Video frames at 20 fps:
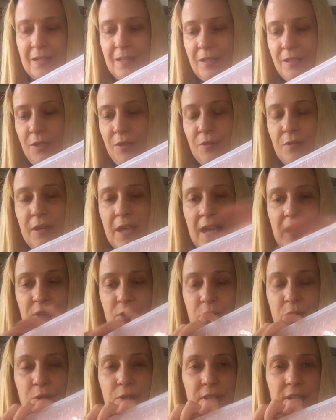You can
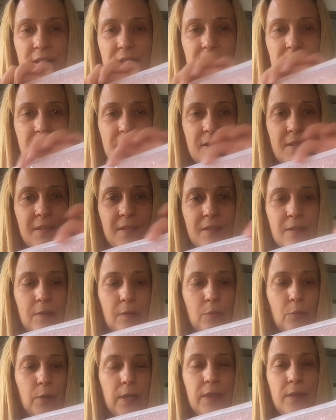use it
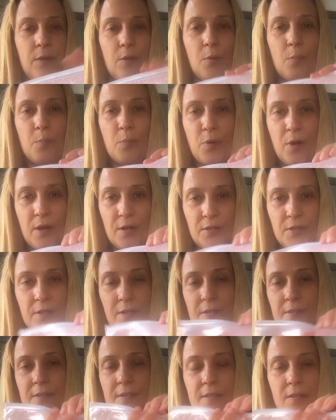with your
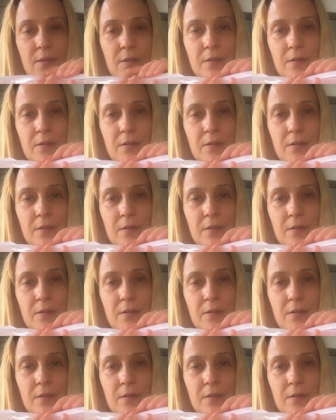products.